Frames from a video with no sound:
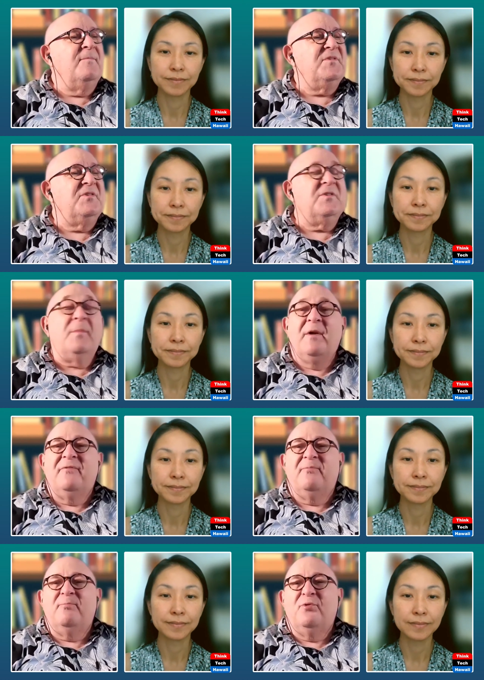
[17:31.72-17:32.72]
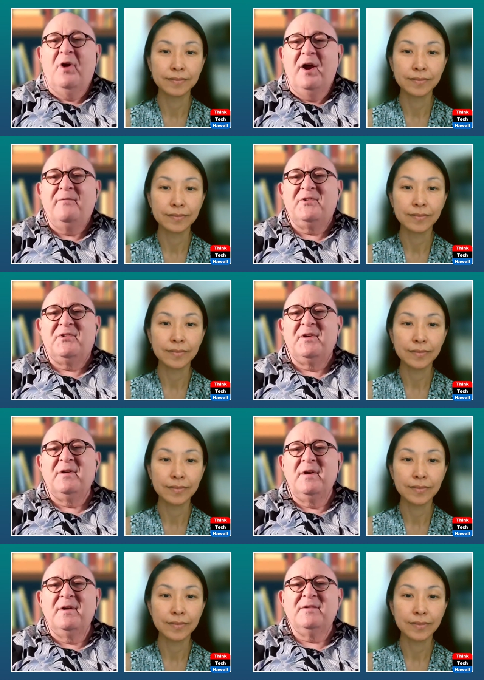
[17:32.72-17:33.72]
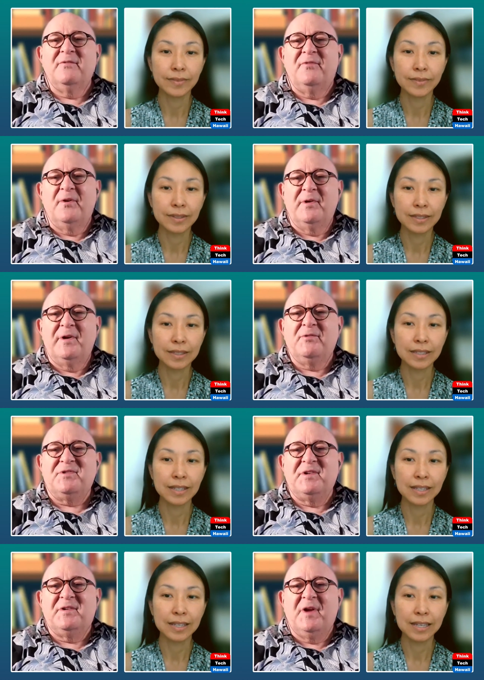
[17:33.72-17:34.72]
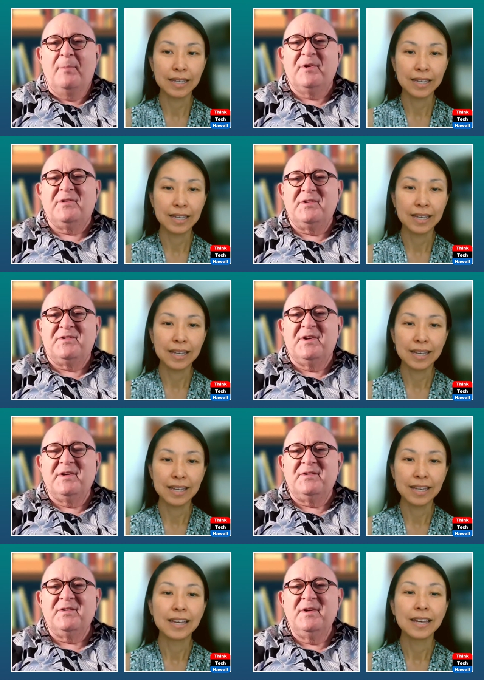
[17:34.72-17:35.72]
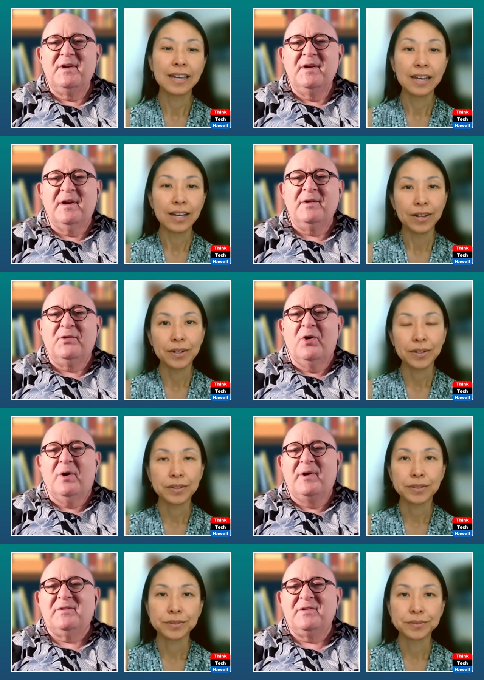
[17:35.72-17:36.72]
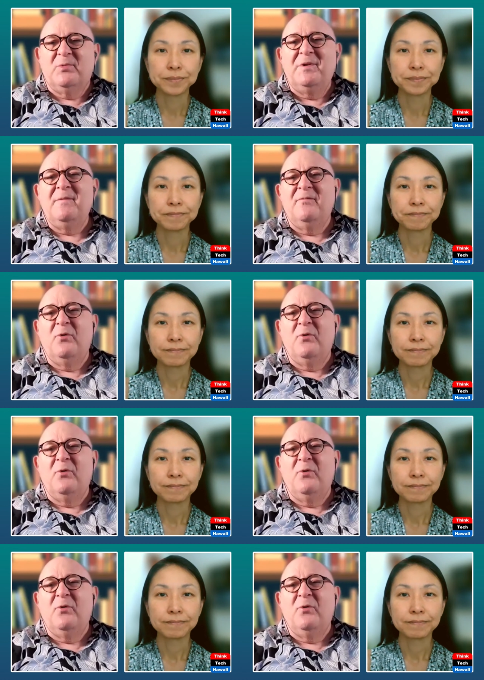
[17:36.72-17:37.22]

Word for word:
Speaker 1: This is about privacy. It's a very interesting topic these days. Can you talk about this one,